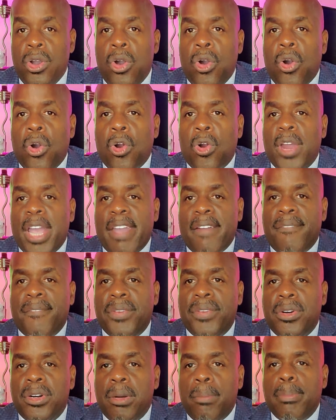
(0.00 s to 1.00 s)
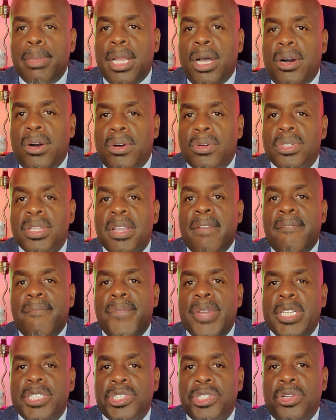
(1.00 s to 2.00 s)
or a full-blown
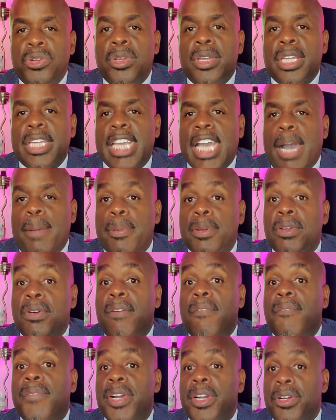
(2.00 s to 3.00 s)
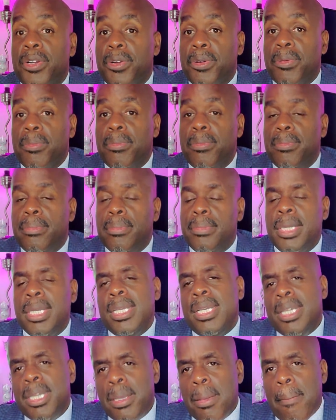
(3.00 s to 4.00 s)
venture capital firm.
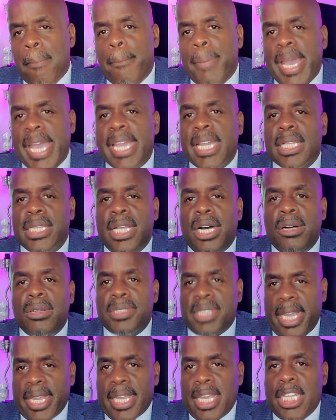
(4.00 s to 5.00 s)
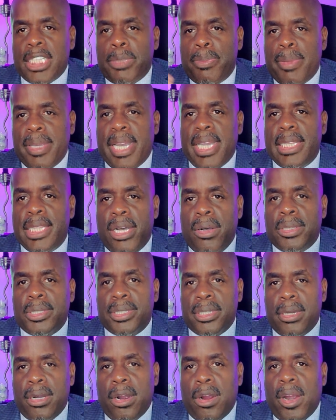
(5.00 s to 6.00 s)
Bank loans like SBA
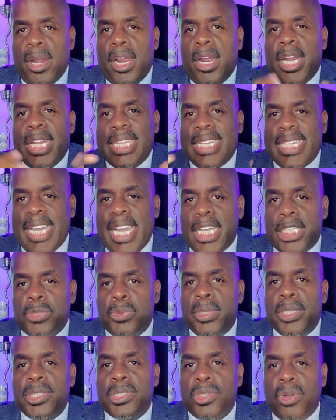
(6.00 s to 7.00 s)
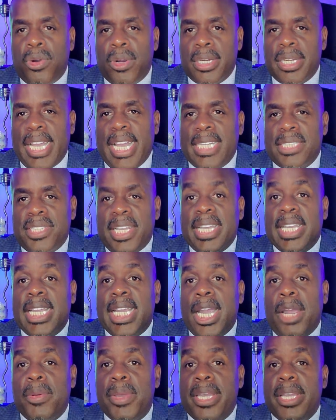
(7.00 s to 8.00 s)
loans are a last resort as they
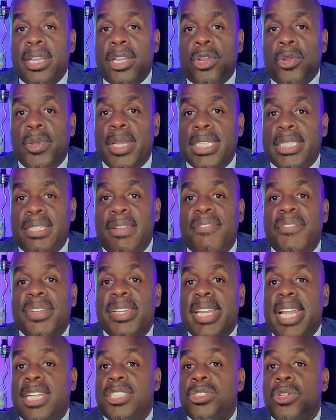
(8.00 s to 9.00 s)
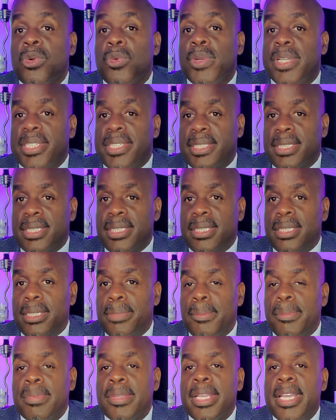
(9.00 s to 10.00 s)
carry increased financial risks.
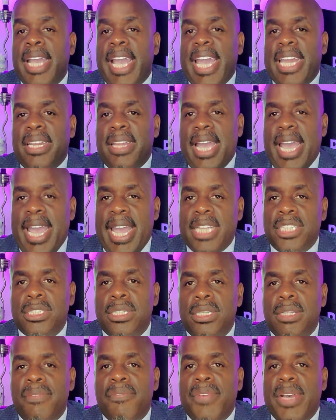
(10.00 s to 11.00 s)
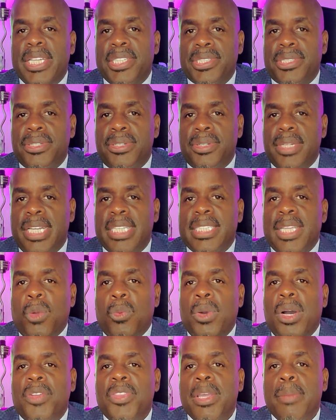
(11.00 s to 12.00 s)
An angel investor is a
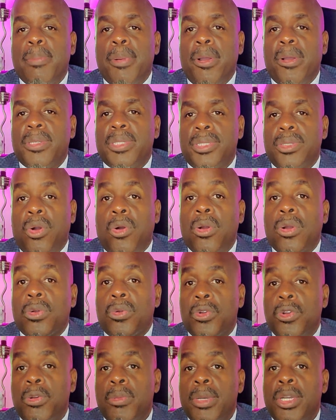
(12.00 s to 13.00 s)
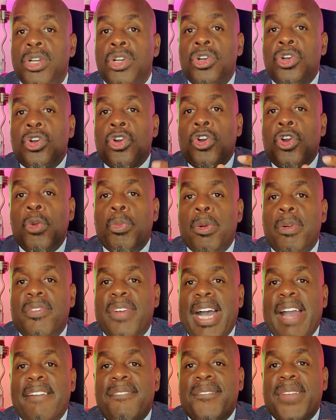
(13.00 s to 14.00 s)
wealthy person or group who
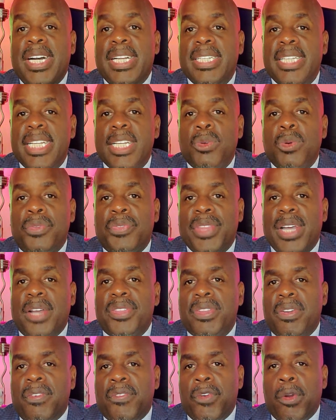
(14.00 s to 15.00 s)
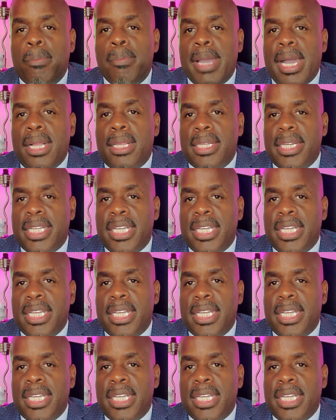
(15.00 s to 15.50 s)
provide funding without the formality